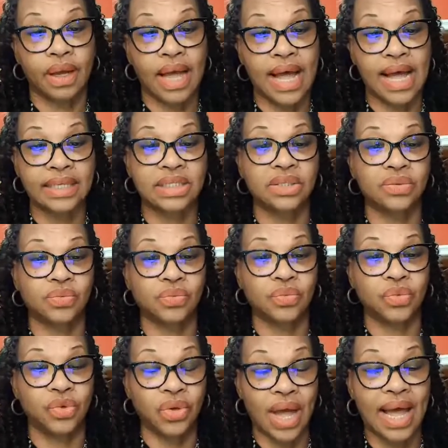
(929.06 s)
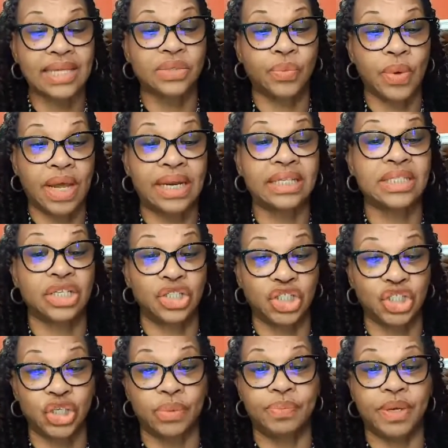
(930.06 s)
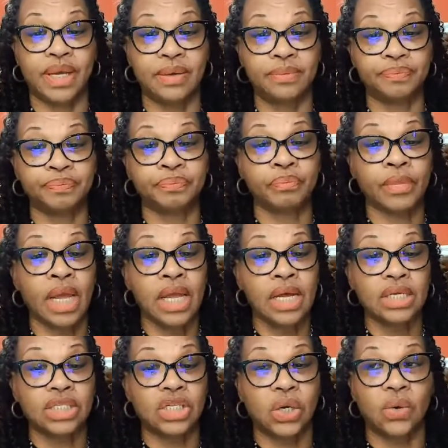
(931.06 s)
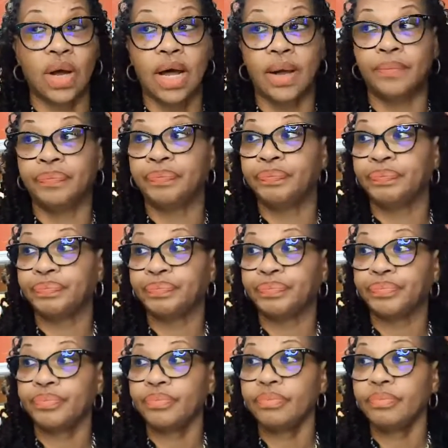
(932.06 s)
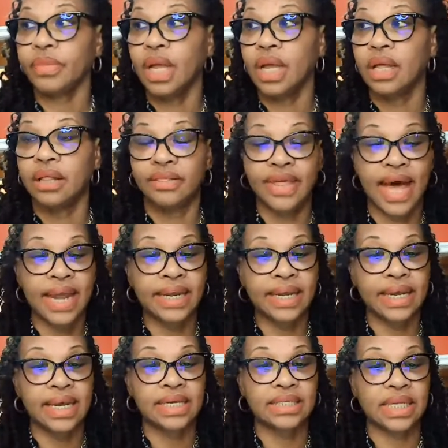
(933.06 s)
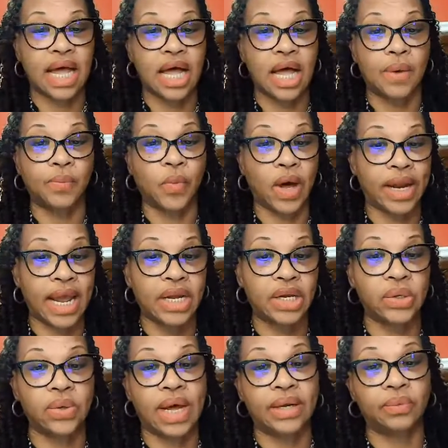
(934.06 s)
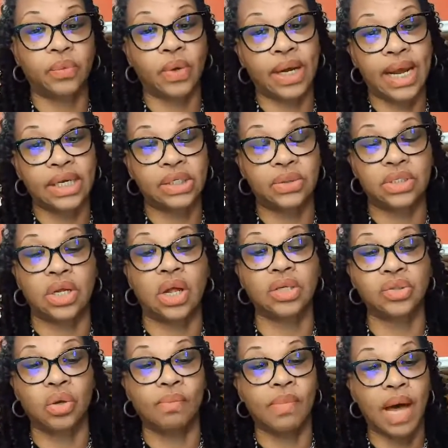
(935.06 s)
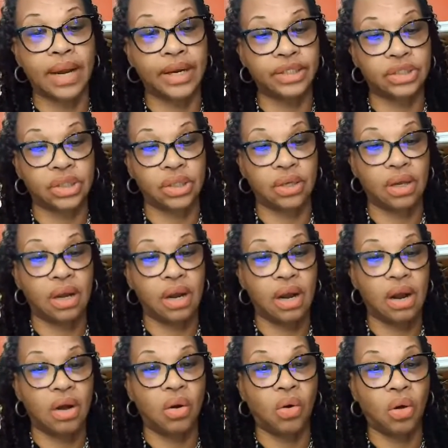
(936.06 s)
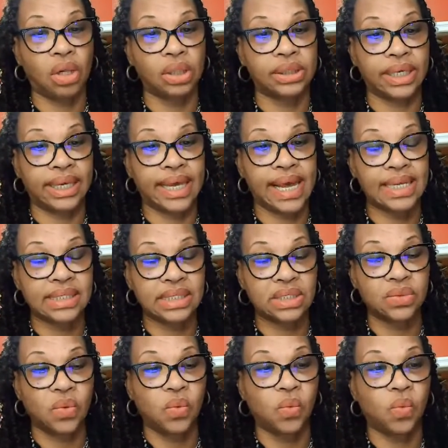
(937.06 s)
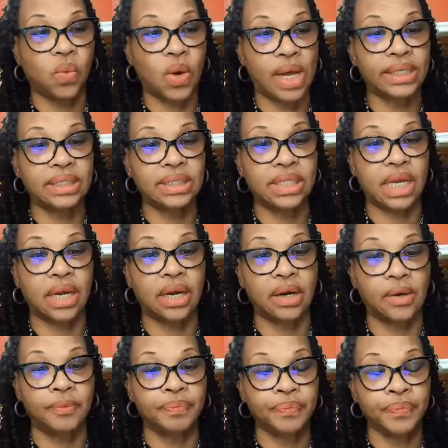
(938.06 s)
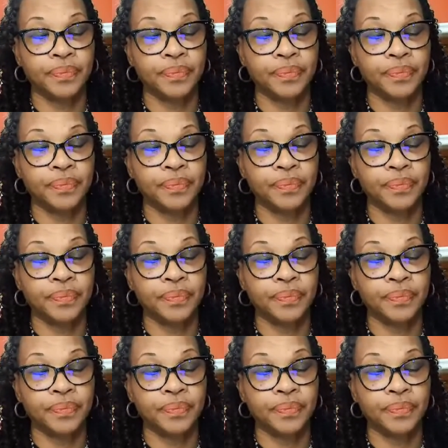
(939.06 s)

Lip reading: as well as it should be. So that is what I do. And what I do is also monitor all the guests once they're